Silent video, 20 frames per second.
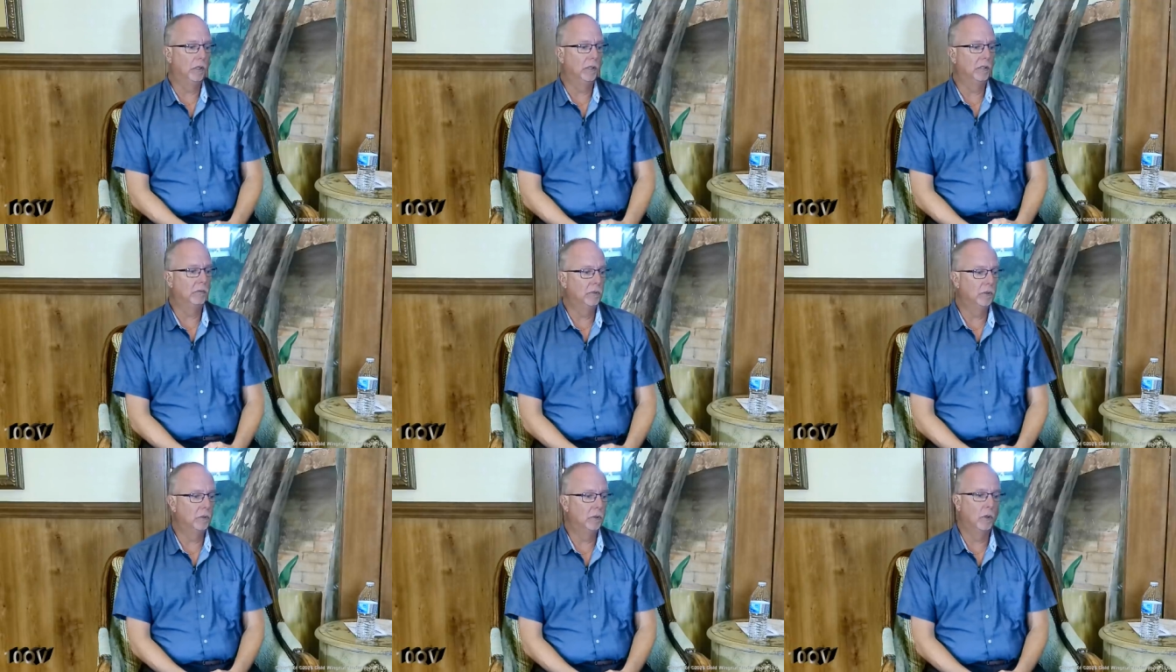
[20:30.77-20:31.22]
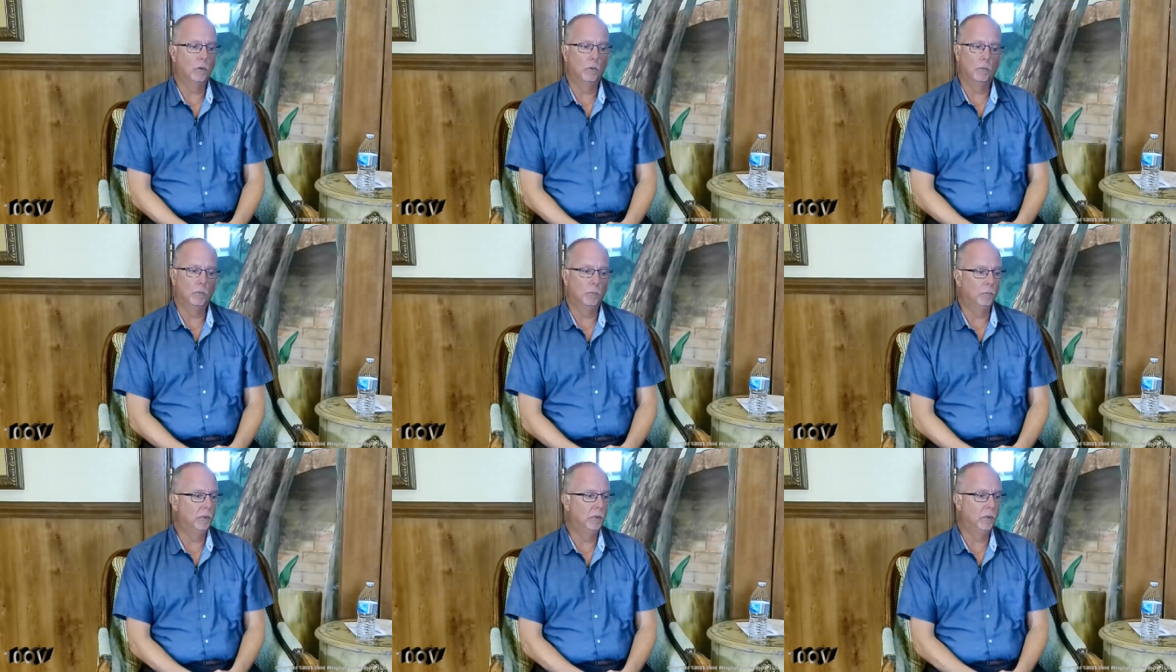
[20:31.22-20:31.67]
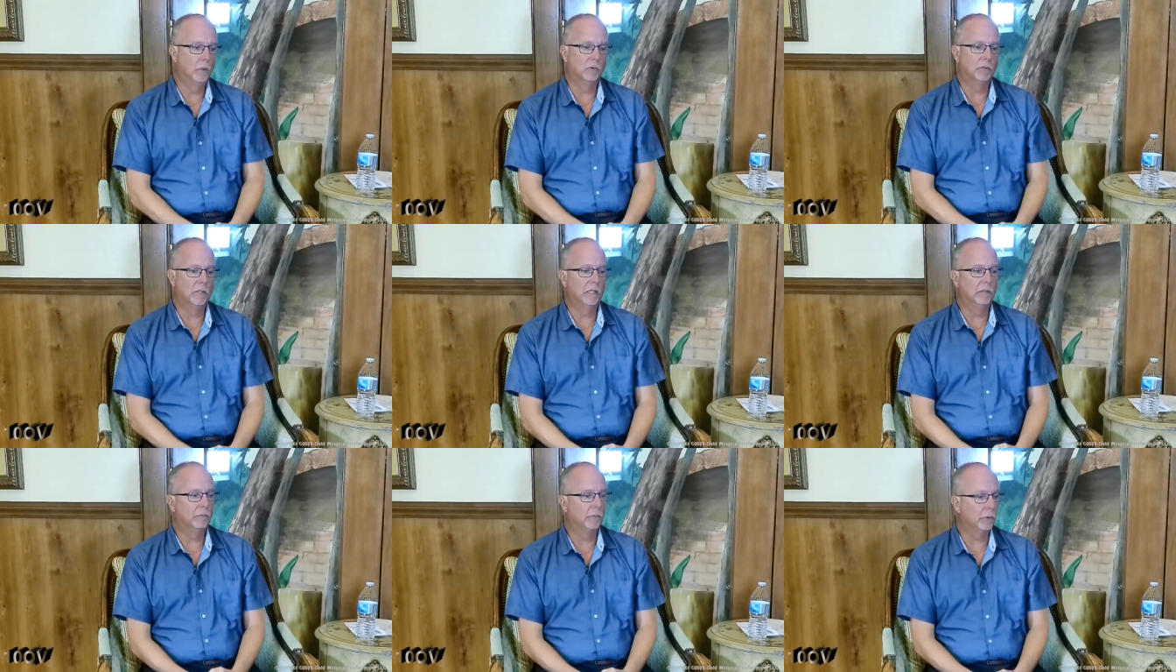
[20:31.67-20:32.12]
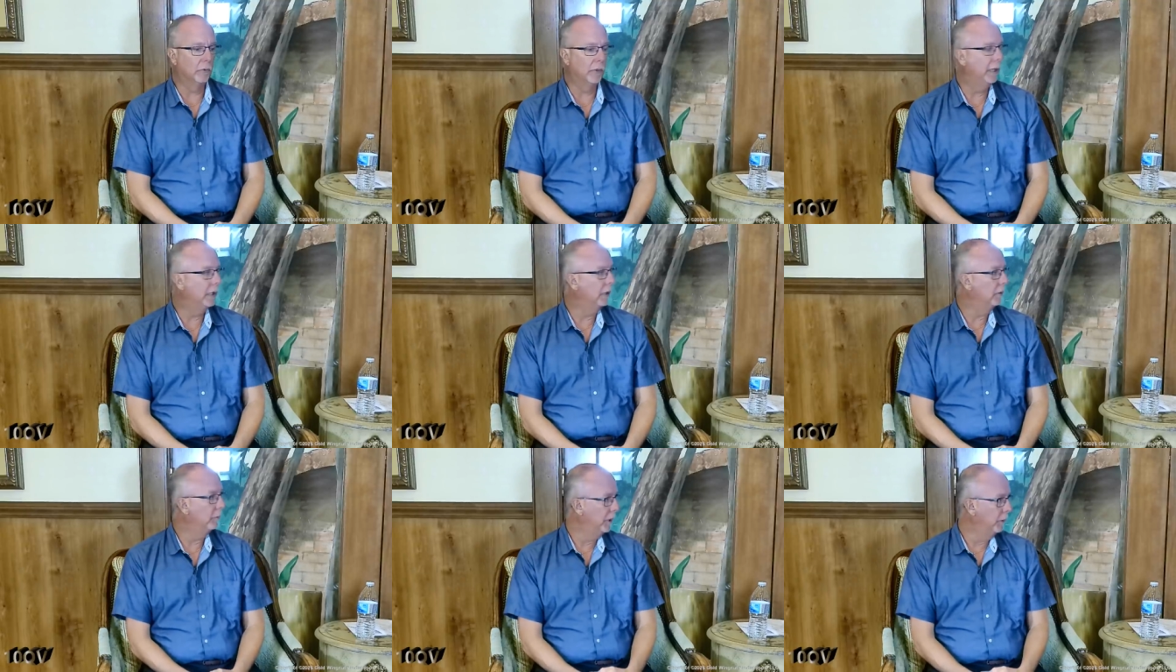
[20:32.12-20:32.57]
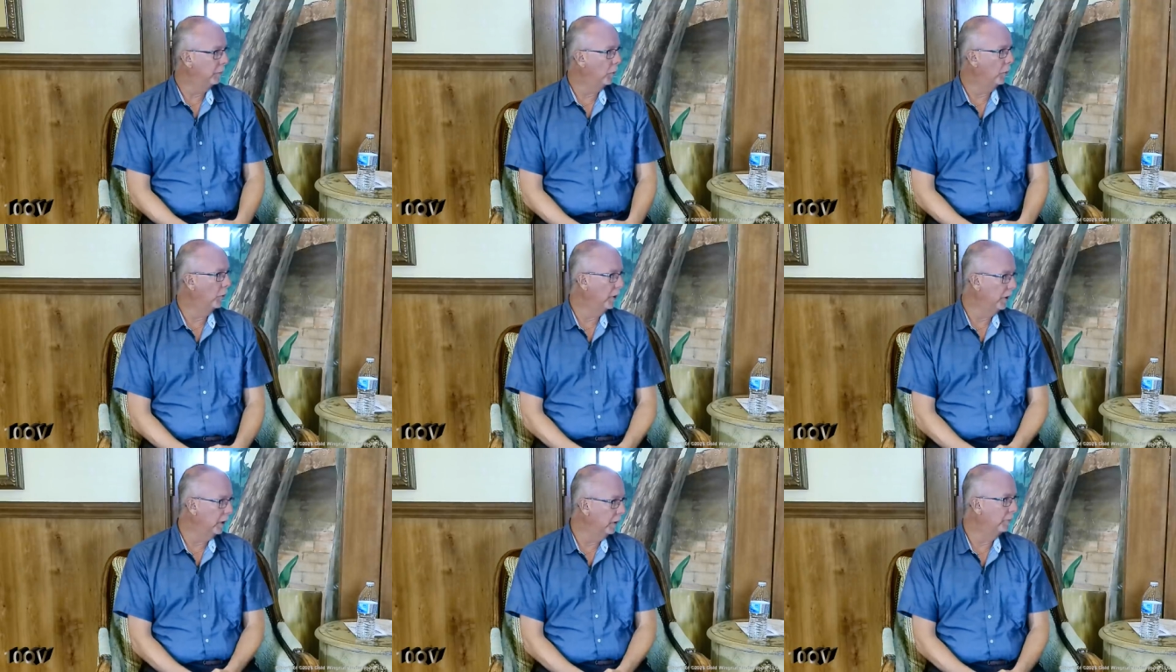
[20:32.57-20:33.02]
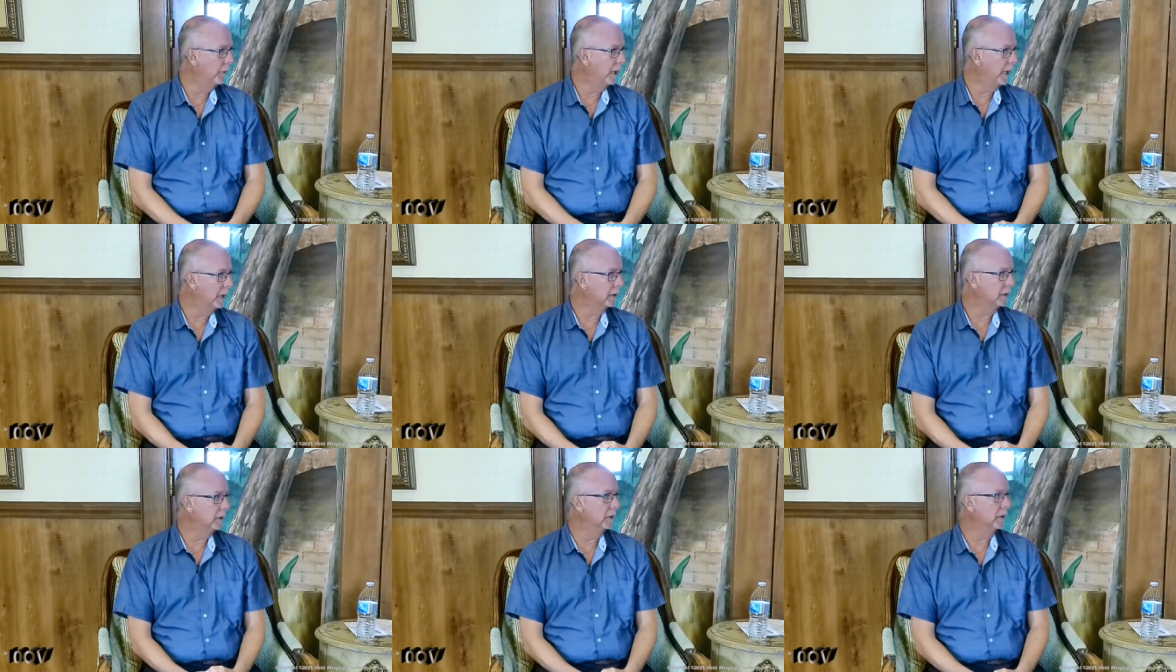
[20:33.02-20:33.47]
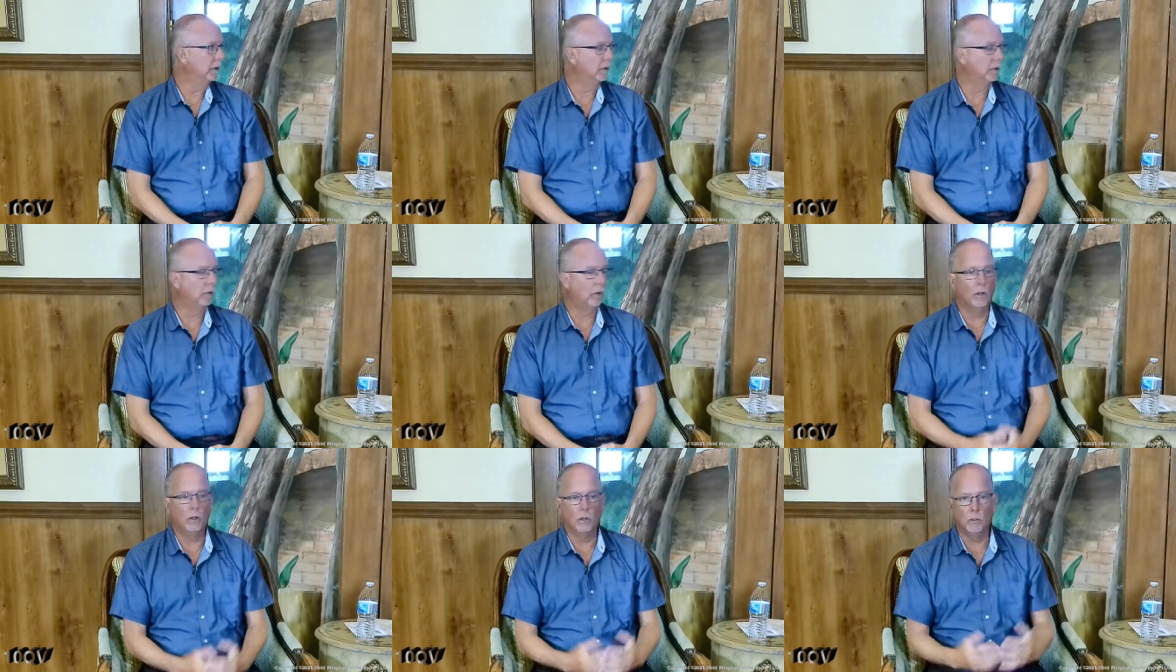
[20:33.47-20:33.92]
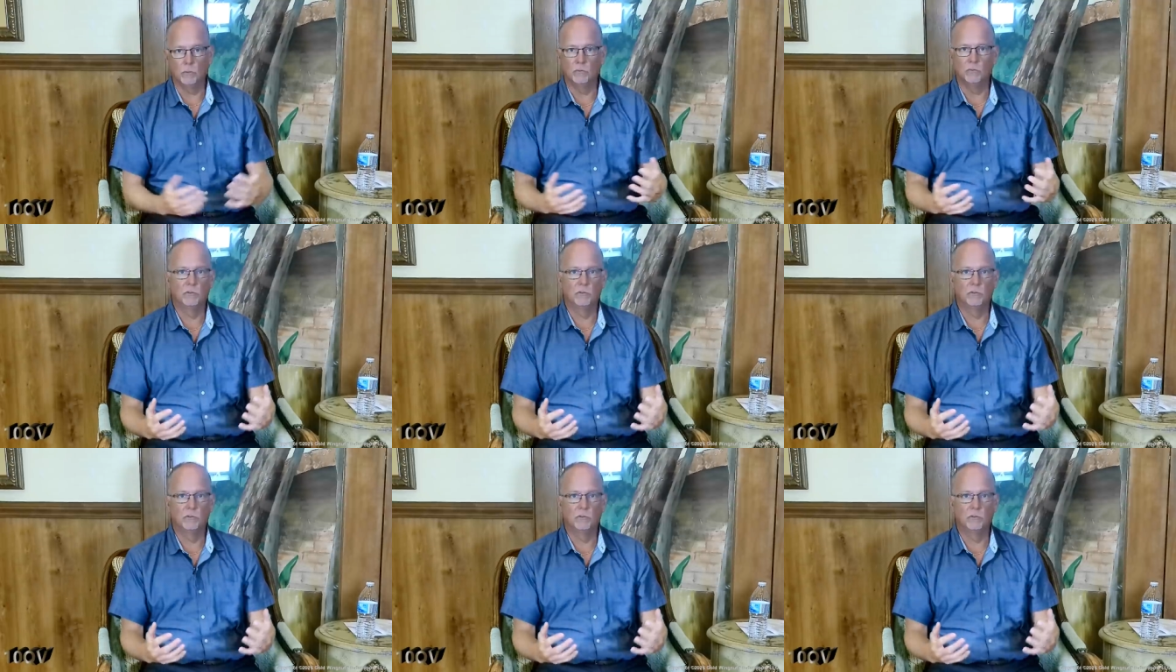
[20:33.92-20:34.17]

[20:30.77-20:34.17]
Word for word: even though we don't take for granted people were impacted in all